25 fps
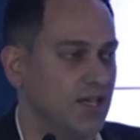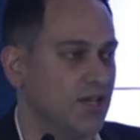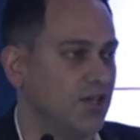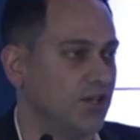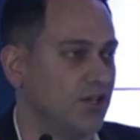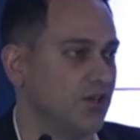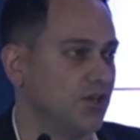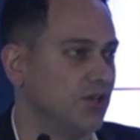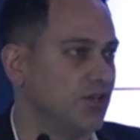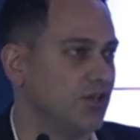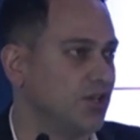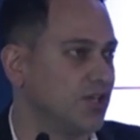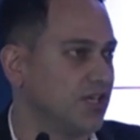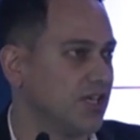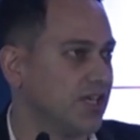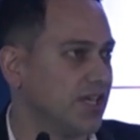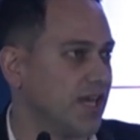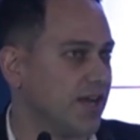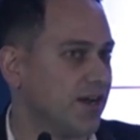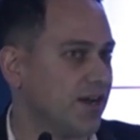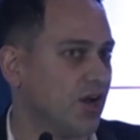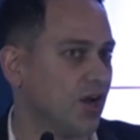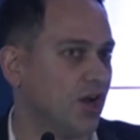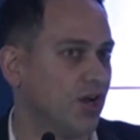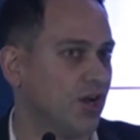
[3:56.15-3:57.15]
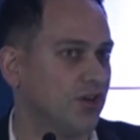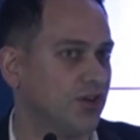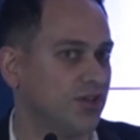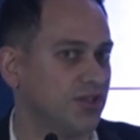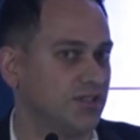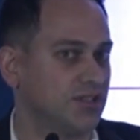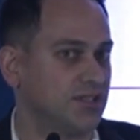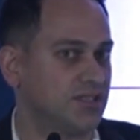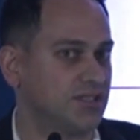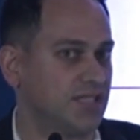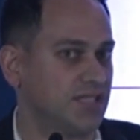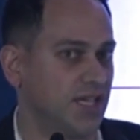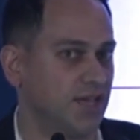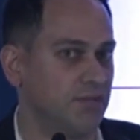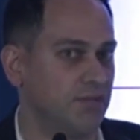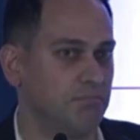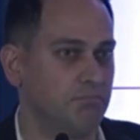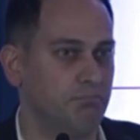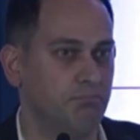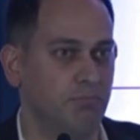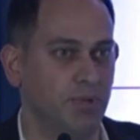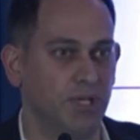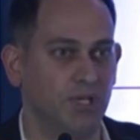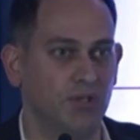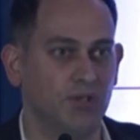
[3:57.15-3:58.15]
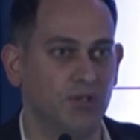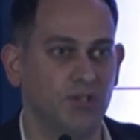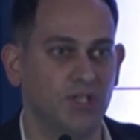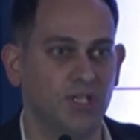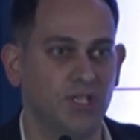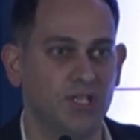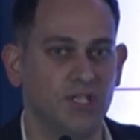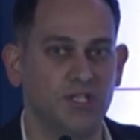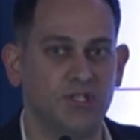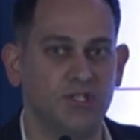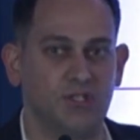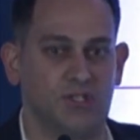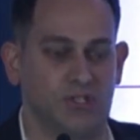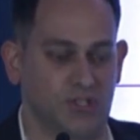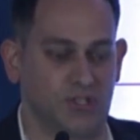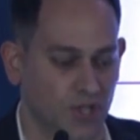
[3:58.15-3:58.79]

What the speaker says: you're looking at a $110 billion